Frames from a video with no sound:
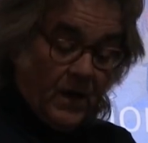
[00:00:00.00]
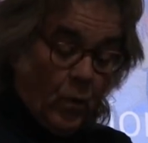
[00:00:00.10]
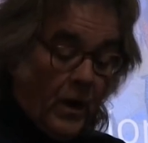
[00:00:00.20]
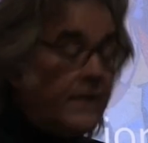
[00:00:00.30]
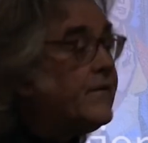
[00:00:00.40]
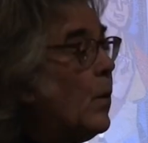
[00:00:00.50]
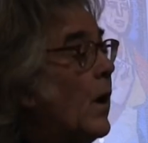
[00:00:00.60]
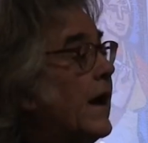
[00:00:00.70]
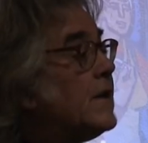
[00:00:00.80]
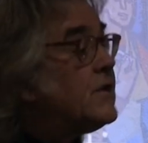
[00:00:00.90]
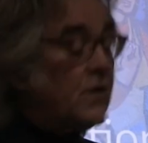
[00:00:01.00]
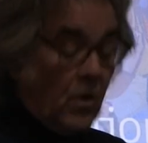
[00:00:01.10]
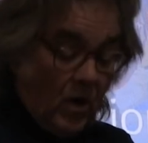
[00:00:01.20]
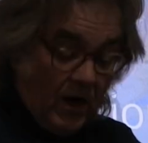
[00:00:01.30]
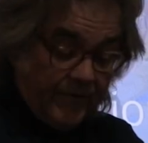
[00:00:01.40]
of what has
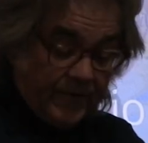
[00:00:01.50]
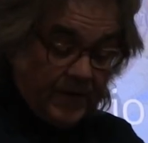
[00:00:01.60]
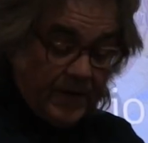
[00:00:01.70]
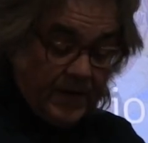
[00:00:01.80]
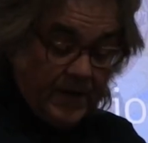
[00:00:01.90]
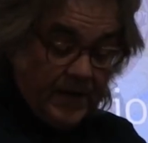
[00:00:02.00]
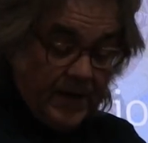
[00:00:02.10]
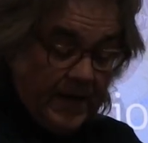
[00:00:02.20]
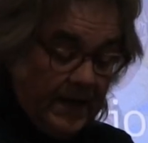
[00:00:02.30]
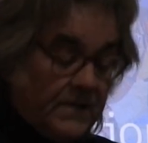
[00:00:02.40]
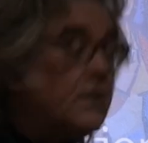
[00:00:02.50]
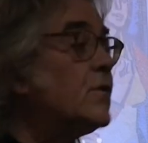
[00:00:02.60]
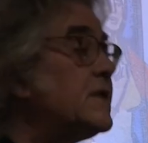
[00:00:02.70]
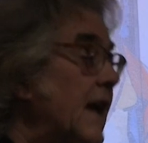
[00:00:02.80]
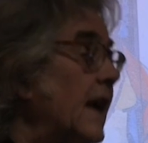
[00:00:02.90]
so often and
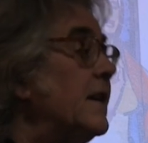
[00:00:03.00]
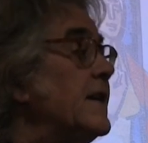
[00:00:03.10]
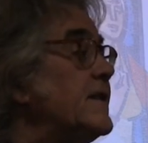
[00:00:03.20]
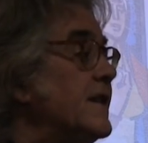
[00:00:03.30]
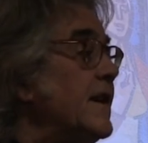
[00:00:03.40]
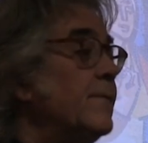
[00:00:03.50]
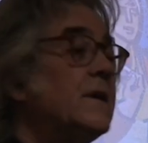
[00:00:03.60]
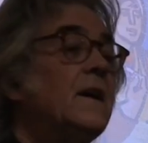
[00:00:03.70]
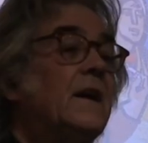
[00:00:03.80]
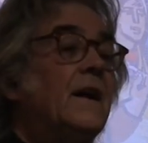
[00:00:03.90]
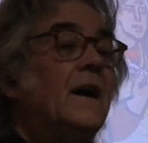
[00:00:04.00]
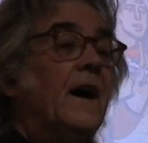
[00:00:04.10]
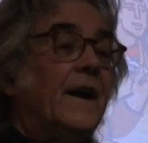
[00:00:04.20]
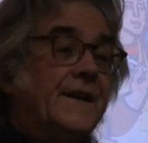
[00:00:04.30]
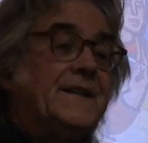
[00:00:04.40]
so sadly seemed
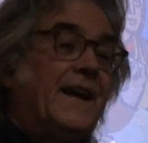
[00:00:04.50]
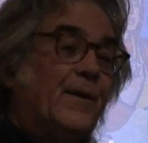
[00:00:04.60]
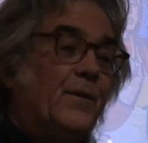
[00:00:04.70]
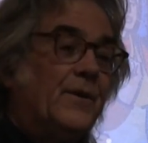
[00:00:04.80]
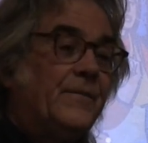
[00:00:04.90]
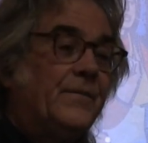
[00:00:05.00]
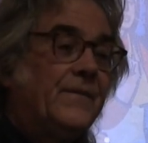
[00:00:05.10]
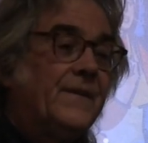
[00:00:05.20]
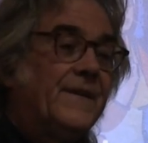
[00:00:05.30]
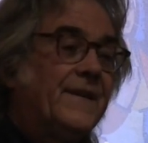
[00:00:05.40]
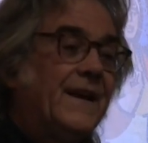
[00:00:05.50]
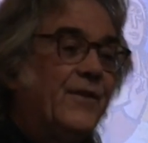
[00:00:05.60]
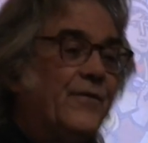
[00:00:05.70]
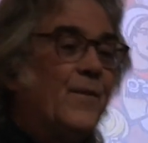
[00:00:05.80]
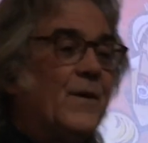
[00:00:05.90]
unattainable.
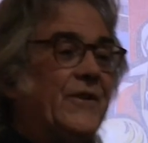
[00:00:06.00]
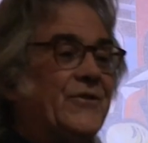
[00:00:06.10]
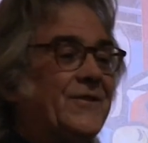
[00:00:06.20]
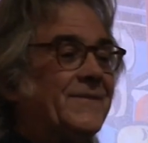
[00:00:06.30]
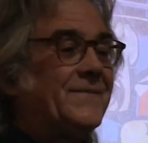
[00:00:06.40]
Thank you very much.